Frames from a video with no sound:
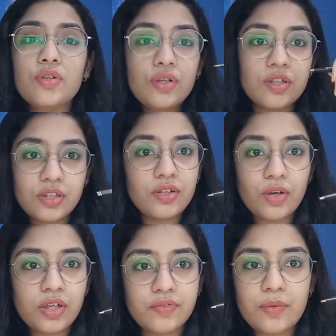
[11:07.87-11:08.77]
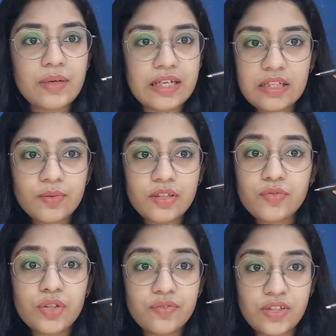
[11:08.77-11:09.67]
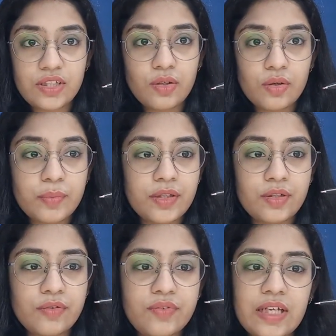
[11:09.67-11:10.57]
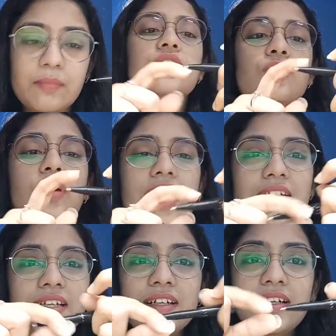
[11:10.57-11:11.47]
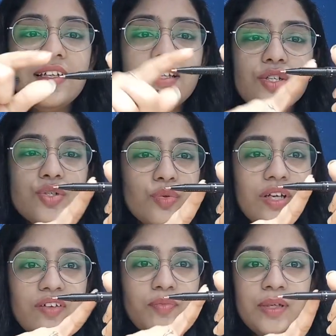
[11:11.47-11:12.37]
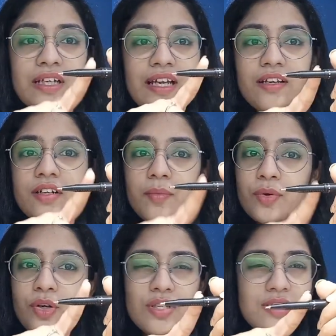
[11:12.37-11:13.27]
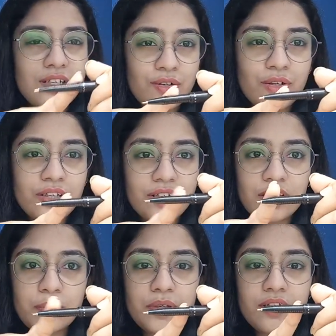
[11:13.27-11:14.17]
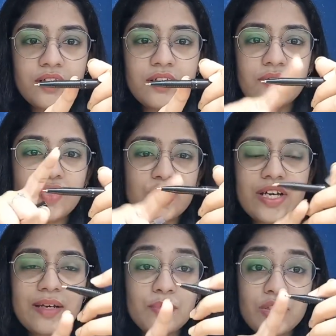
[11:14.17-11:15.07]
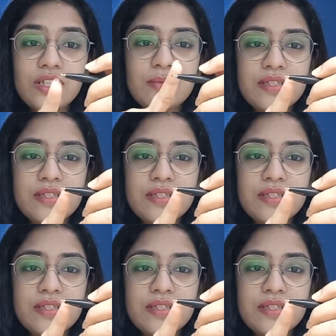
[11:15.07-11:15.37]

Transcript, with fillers: going to hurt a lot if I'm writing with it for a very long period of time. So ideally there should have been like a rubber or a silicone grip here, which I'm really